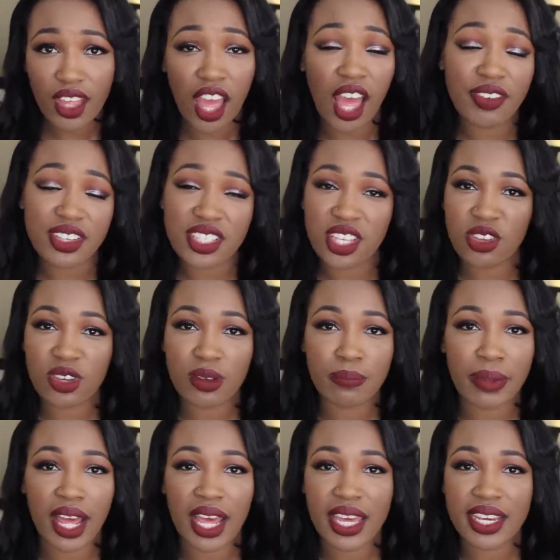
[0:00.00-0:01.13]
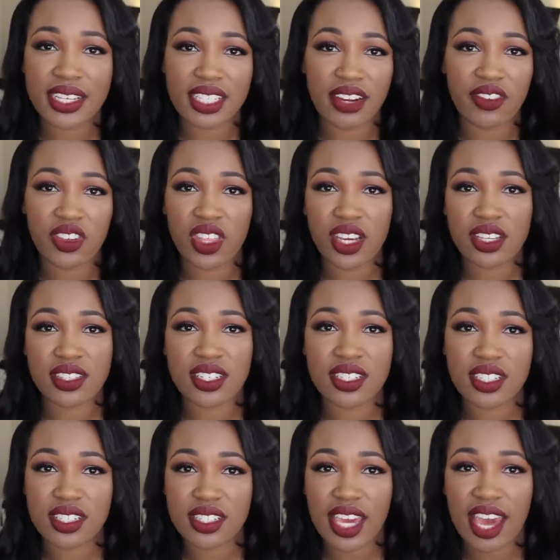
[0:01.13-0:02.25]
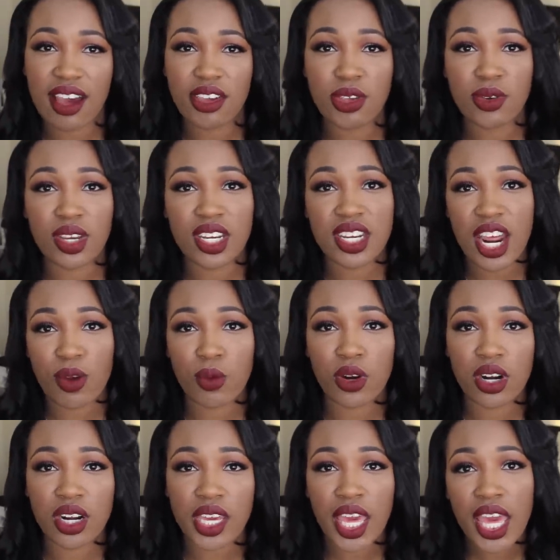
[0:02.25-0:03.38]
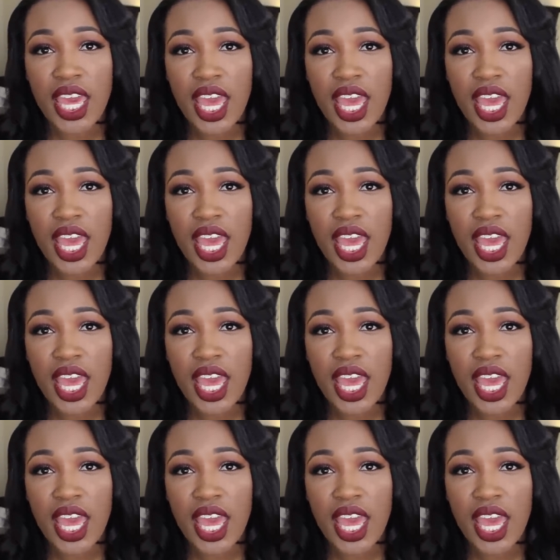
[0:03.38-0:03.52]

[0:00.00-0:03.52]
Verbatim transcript: Obviously, you can buy because everything is a discount. You can network.